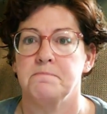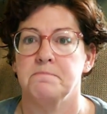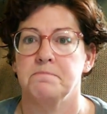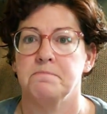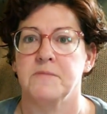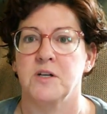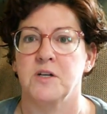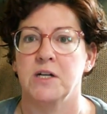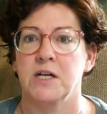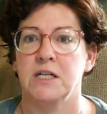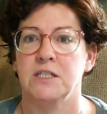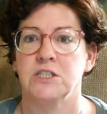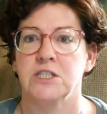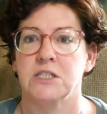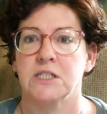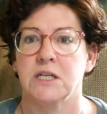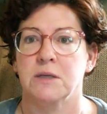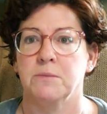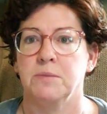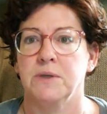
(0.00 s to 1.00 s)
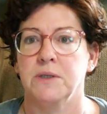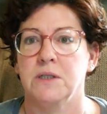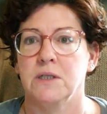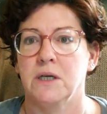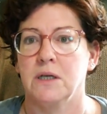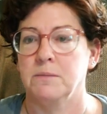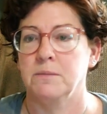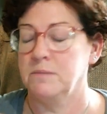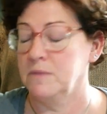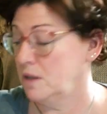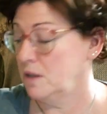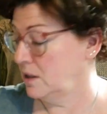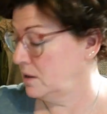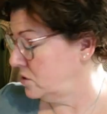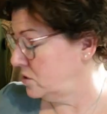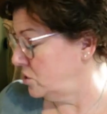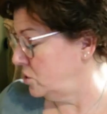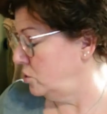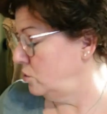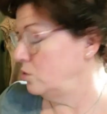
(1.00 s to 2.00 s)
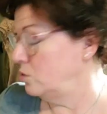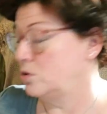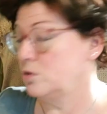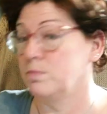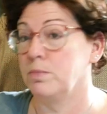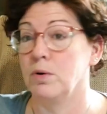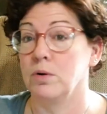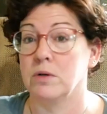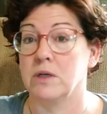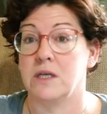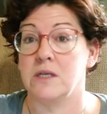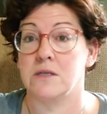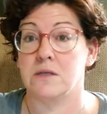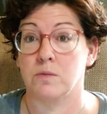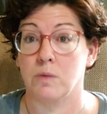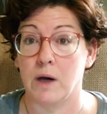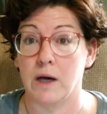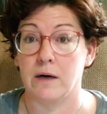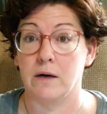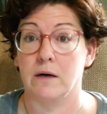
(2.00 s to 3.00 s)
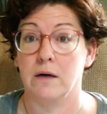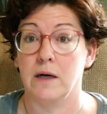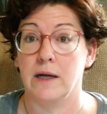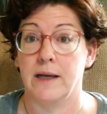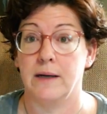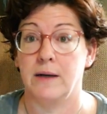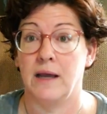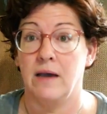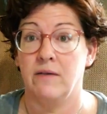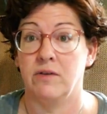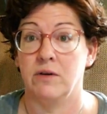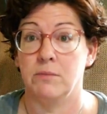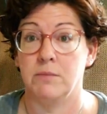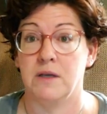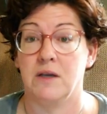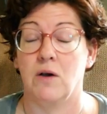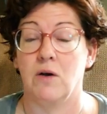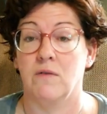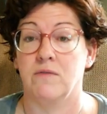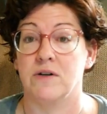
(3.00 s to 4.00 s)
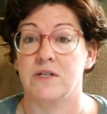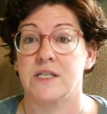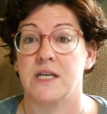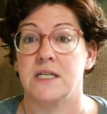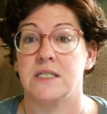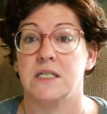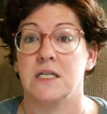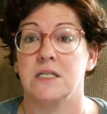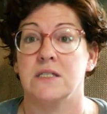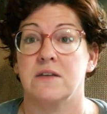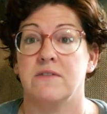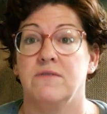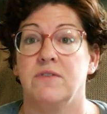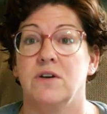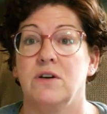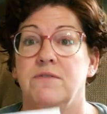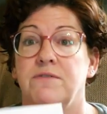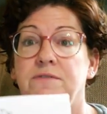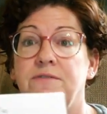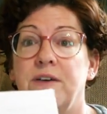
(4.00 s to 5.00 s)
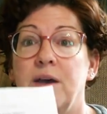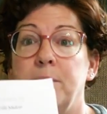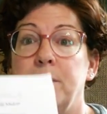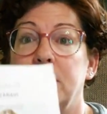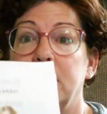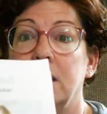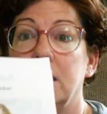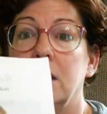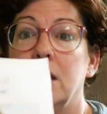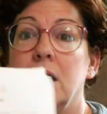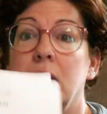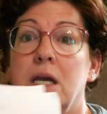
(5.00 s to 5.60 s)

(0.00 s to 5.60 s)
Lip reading: they're not just like putting on like this huge bulky sweater and having it be oversized. It's a very feminine,